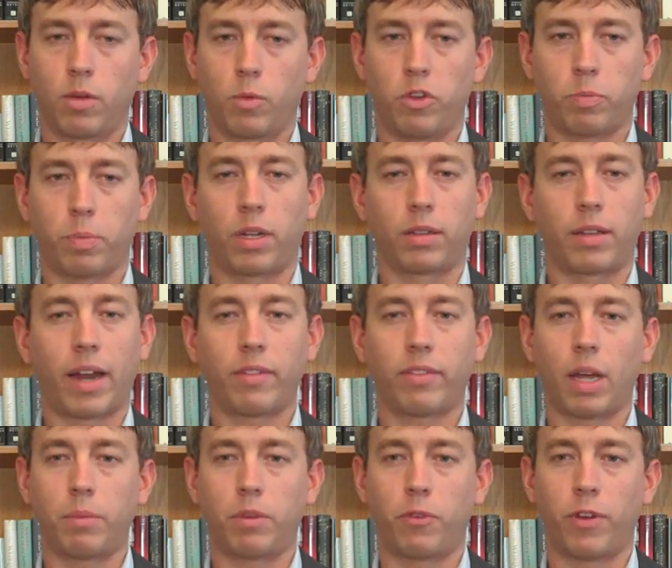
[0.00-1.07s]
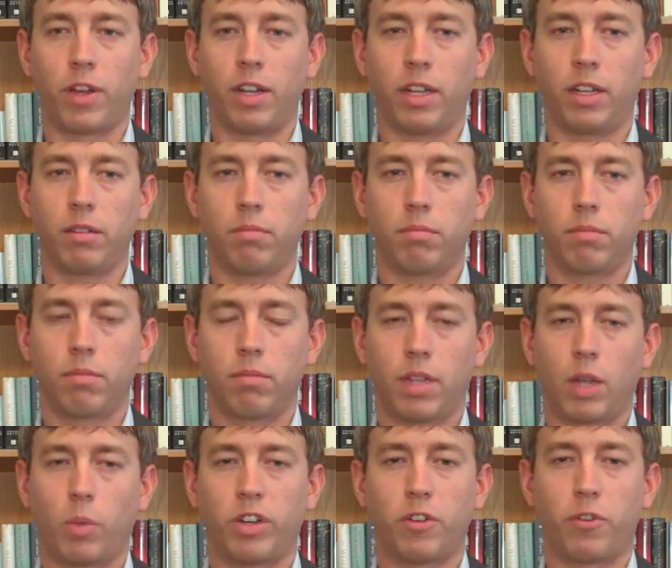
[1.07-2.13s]
We spend a lot of time defending it,
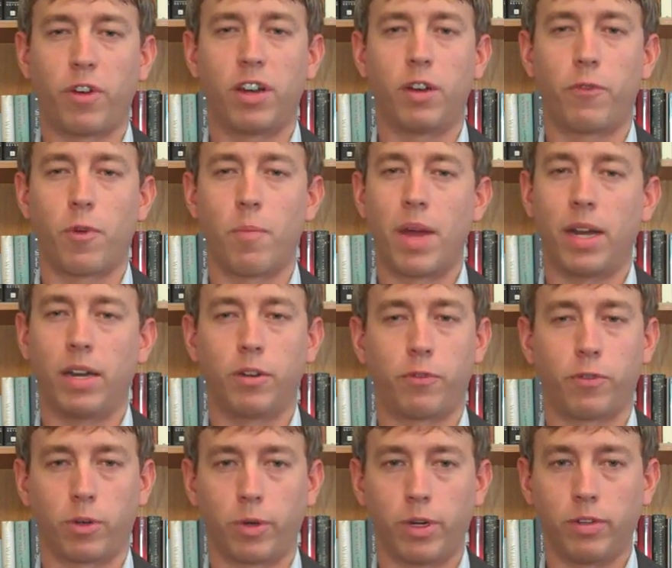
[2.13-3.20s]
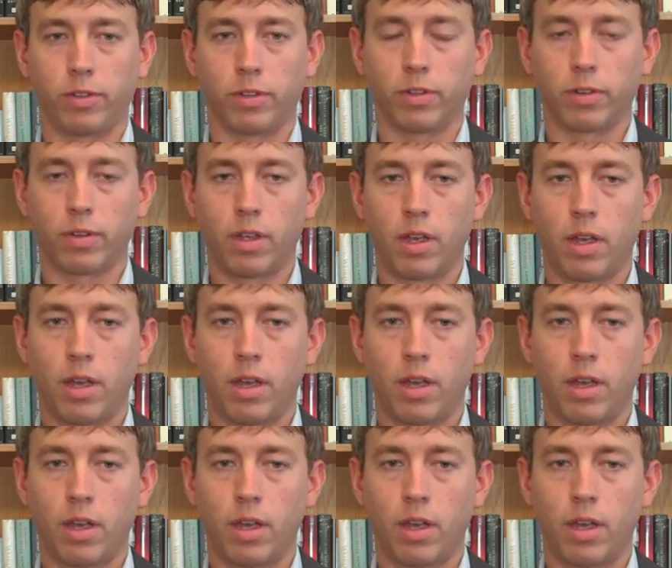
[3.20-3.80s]
and we defend it for many different reasons.